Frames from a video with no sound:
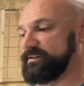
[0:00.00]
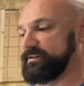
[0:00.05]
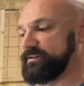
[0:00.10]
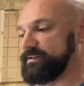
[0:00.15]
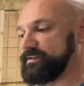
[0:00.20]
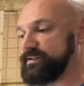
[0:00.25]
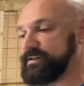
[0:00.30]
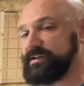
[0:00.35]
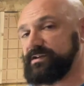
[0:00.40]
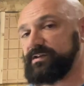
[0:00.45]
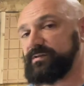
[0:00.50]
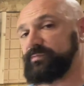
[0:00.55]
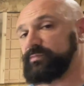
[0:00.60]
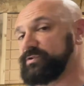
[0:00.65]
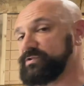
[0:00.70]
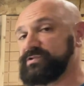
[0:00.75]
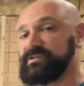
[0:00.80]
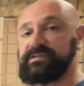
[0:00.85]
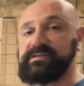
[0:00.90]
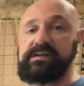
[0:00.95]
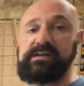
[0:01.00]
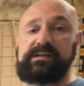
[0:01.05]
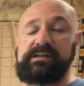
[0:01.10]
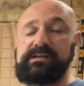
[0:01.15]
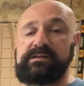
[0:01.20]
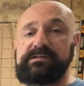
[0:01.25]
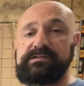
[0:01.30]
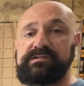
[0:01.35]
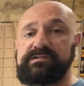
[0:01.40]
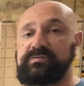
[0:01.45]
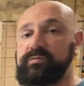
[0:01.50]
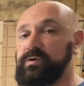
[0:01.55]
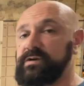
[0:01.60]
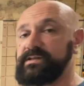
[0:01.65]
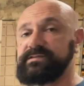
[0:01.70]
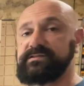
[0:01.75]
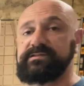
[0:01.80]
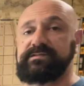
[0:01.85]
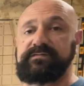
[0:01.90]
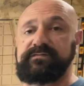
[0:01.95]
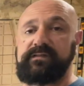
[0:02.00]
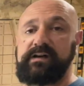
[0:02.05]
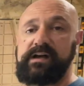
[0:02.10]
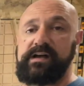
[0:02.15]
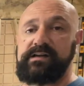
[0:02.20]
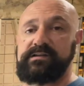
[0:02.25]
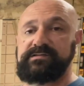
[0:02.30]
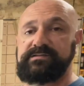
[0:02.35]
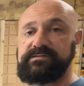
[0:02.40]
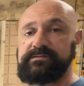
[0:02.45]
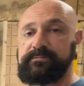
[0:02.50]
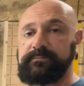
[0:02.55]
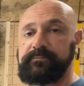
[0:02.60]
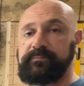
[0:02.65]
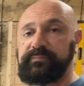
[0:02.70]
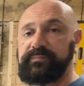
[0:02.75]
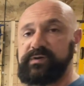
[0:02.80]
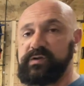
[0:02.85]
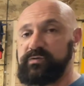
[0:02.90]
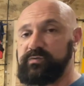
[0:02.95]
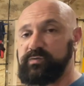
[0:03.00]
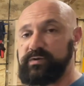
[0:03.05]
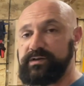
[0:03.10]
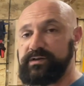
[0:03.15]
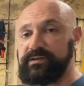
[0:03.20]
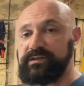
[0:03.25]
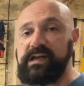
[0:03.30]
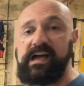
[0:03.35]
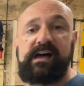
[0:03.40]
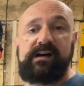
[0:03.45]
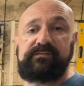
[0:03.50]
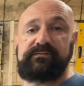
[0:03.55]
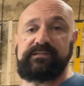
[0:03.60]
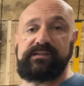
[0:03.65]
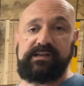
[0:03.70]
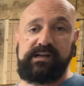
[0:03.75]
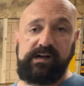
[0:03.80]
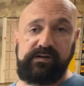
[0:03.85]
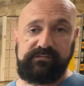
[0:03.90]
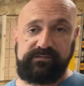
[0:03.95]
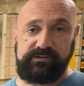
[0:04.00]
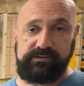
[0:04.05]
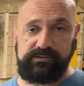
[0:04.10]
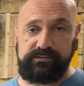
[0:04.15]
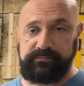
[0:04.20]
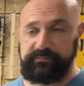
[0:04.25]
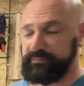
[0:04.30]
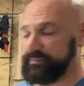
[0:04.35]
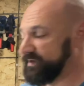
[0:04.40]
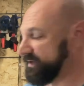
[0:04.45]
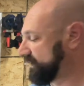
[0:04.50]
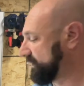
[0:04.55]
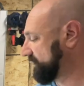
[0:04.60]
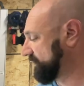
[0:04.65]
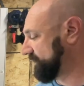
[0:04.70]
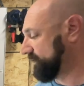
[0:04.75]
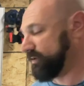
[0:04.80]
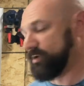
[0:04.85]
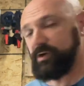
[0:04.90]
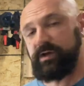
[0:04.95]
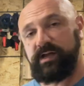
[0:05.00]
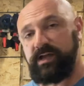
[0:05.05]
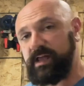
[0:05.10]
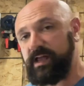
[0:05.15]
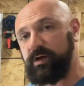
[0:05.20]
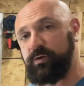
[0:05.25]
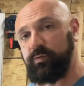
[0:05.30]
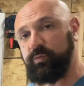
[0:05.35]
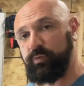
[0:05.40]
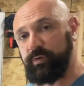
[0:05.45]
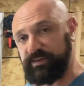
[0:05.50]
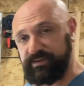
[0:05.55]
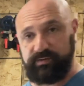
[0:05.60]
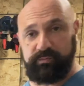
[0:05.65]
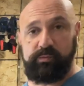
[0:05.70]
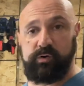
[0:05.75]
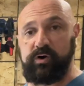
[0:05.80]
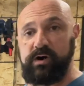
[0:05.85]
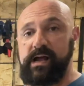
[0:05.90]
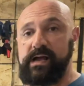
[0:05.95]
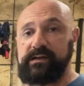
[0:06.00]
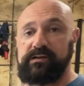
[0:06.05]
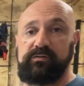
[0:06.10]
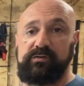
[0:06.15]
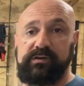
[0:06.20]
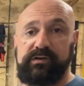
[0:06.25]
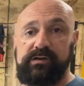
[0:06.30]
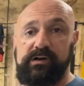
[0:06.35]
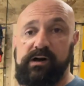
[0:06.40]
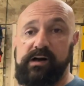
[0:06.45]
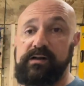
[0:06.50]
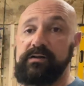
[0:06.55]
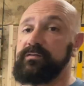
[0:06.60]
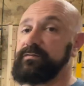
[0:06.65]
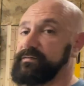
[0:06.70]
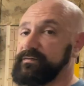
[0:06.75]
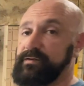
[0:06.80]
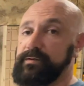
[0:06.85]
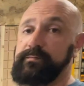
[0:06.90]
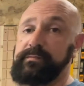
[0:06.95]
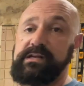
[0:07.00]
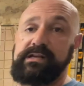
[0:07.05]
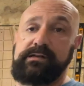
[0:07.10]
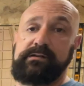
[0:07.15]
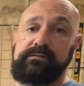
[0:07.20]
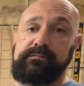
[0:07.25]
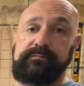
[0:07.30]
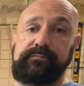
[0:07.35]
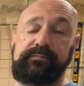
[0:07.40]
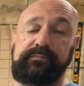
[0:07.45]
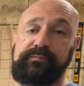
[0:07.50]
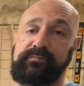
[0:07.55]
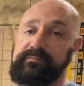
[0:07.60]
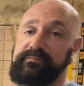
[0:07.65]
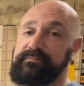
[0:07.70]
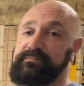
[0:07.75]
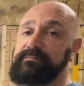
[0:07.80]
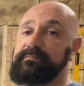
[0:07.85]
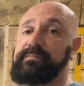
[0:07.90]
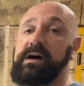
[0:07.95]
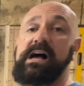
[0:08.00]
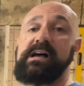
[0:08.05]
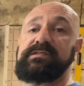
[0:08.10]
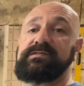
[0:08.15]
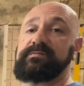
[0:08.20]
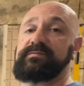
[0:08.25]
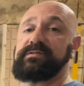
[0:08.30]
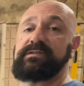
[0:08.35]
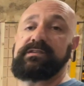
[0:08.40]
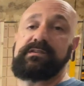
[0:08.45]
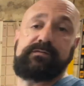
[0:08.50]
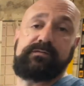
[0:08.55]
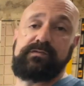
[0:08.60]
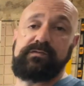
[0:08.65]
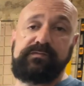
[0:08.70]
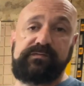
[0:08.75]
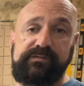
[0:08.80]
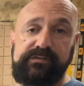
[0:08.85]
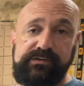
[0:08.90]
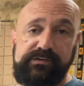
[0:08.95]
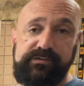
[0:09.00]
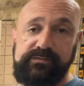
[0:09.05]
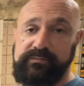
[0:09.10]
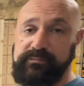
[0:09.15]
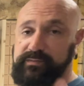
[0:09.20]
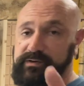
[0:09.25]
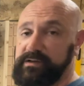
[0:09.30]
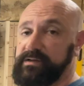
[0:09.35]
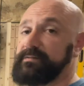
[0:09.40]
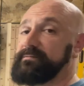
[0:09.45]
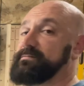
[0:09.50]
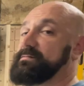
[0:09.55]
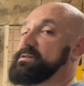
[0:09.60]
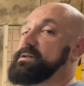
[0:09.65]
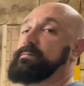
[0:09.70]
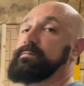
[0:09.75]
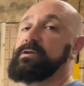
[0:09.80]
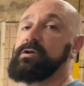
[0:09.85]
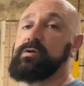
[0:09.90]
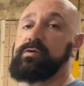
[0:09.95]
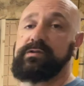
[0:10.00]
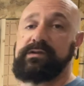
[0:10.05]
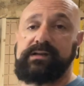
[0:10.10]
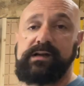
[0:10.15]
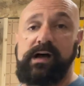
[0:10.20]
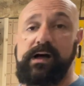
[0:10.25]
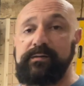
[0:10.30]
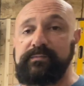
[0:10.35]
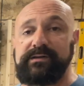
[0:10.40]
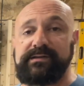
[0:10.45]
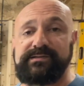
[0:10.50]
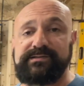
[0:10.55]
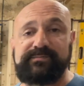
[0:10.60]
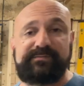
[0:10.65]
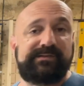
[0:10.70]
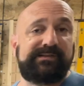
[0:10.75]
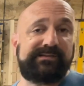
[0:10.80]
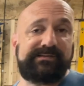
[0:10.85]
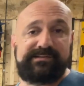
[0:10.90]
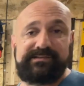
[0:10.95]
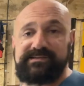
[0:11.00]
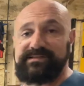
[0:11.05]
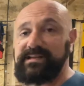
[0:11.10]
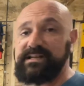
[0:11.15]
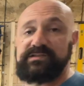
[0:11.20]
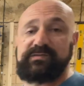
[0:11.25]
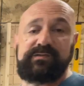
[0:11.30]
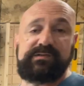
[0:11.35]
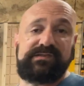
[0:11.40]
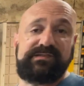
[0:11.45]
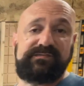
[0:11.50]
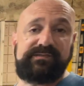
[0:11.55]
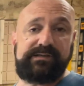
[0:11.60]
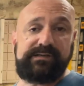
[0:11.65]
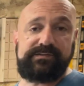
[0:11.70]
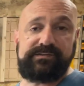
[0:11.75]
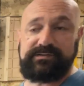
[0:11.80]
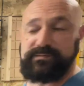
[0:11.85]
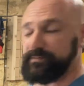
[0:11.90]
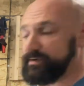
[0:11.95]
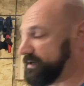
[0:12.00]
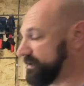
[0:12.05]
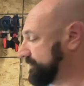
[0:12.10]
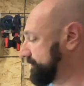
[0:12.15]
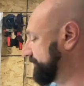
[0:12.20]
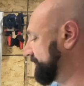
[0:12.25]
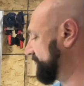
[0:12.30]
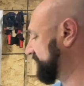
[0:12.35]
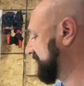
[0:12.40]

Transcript: the push stick is twice as fast with half the effort with a more accurate cut for me. Possibly different for you, but let me know in the comments because that's what this video is about.